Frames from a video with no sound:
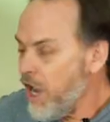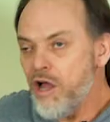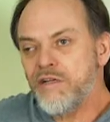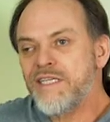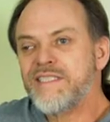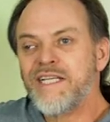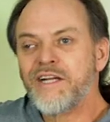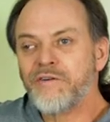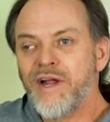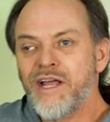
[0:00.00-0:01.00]
hauling this
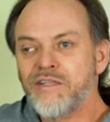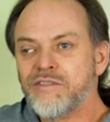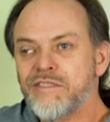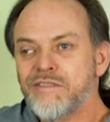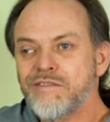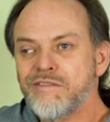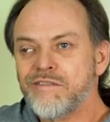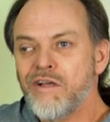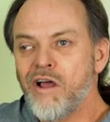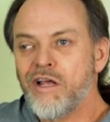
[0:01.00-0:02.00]
thing around
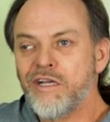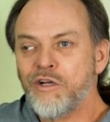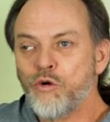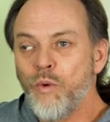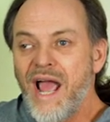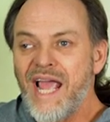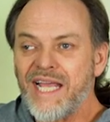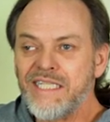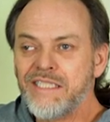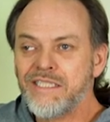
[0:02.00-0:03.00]
on a
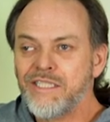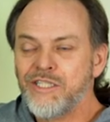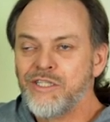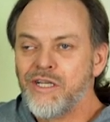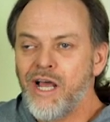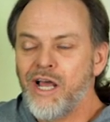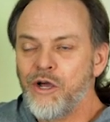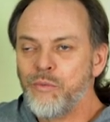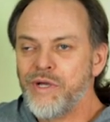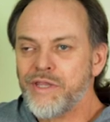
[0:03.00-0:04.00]
wagon
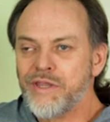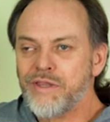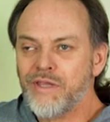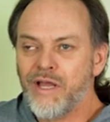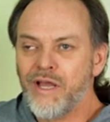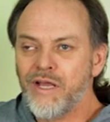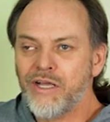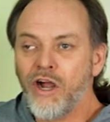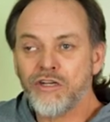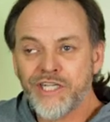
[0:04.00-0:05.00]
uh, with a
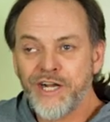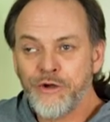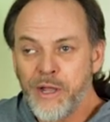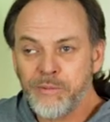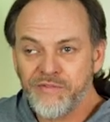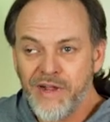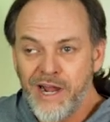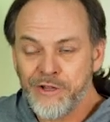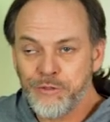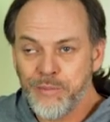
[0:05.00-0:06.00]
car stereo
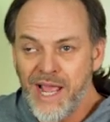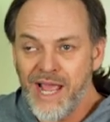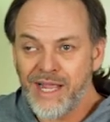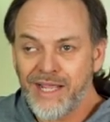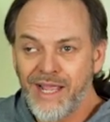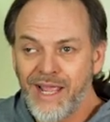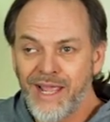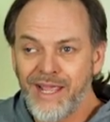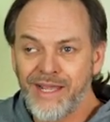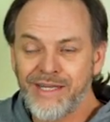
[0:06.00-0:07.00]
amplifier in the back
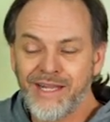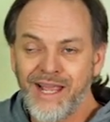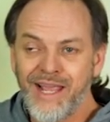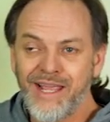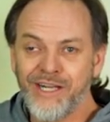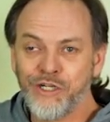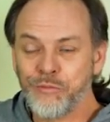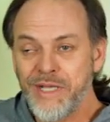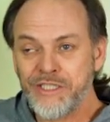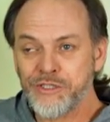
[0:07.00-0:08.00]
and a little
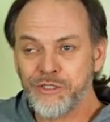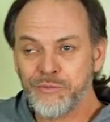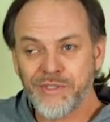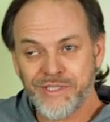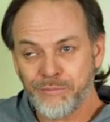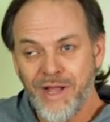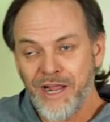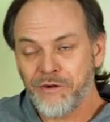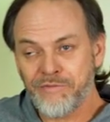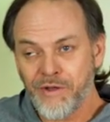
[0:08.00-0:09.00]
mixer with a
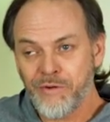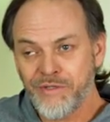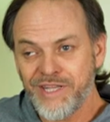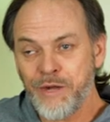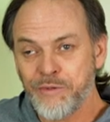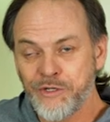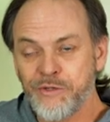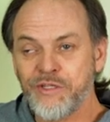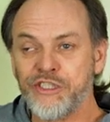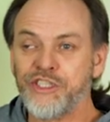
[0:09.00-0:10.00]
microphone, and they were
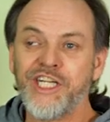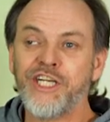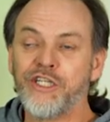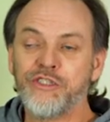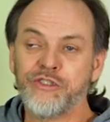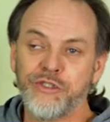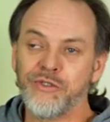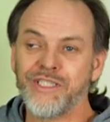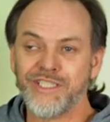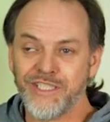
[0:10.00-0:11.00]
doing their cheers through
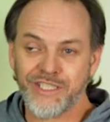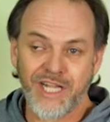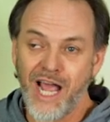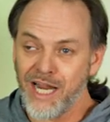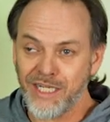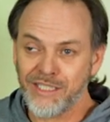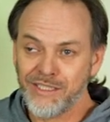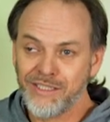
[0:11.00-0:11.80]
this little Scala